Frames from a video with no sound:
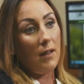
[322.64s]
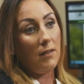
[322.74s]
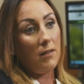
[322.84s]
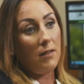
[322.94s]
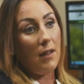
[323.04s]
the
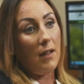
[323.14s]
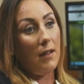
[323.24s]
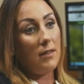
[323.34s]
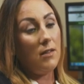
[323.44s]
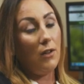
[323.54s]
end of the
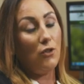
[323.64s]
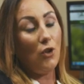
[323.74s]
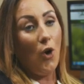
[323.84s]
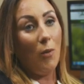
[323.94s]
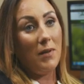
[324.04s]
day, it's not a
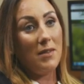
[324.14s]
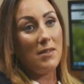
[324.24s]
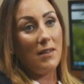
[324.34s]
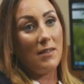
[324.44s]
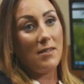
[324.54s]
job.
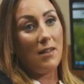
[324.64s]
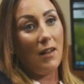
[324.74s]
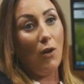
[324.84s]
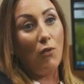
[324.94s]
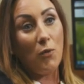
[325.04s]

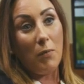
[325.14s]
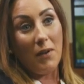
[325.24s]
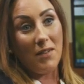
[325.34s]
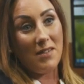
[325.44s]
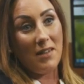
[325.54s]
I love it
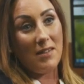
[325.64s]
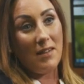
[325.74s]
because